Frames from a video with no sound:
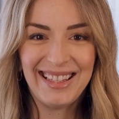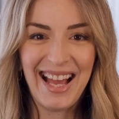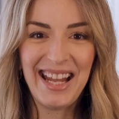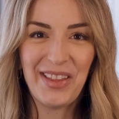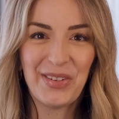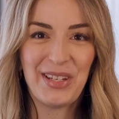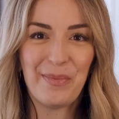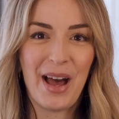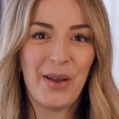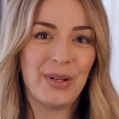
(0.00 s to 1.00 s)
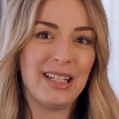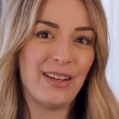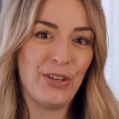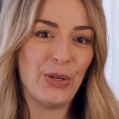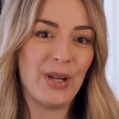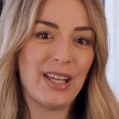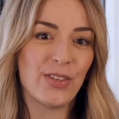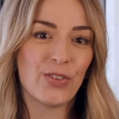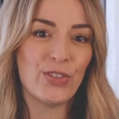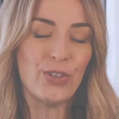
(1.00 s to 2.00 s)
Another tip I would give you
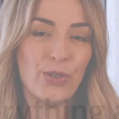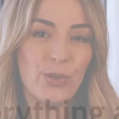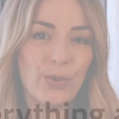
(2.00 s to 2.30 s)
is to